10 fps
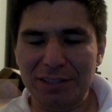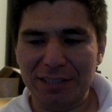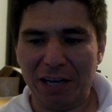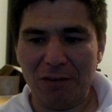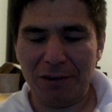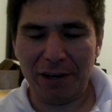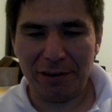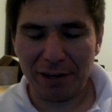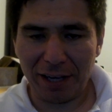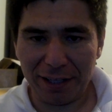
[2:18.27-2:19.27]
South
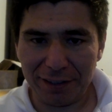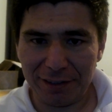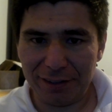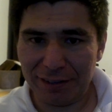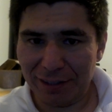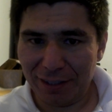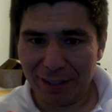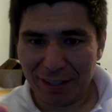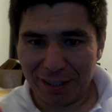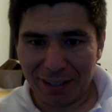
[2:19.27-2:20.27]
Carolina,
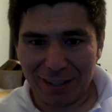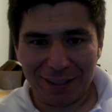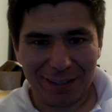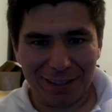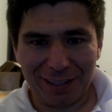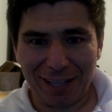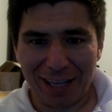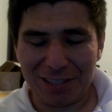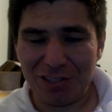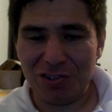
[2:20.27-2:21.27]
it
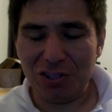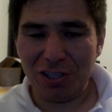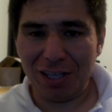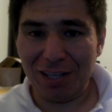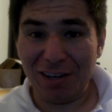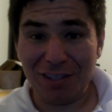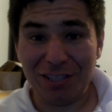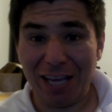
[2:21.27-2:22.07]
has a lot